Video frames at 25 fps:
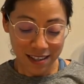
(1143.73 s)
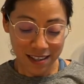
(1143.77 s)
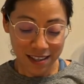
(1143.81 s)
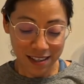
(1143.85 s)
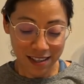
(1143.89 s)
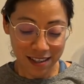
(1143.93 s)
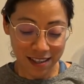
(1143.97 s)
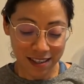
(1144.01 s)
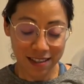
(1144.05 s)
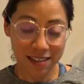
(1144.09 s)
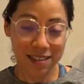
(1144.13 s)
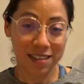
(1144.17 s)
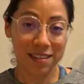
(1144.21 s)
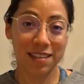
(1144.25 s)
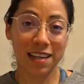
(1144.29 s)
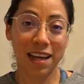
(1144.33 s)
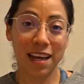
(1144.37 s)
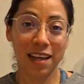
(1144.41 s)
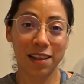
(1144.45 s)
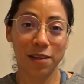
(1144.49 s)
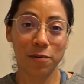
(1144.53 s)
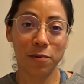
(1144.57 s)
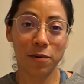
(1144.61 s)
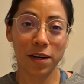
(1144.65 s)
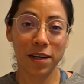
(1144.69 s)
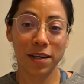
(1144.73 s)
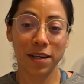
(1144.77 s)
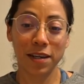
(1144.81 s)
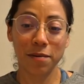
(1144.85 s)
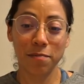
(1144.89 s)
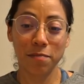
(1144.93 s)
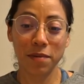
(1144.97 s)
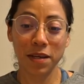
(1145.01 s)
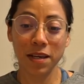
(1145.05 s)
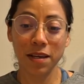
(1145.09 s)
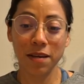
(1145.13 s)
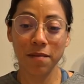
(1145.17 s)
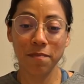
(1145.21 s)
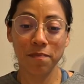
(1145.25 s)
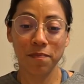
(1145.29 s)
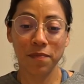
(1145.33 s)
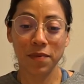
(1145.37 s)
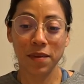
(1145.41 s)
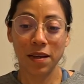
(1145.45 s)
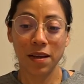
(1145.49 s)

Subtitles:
is exactly where I need to be.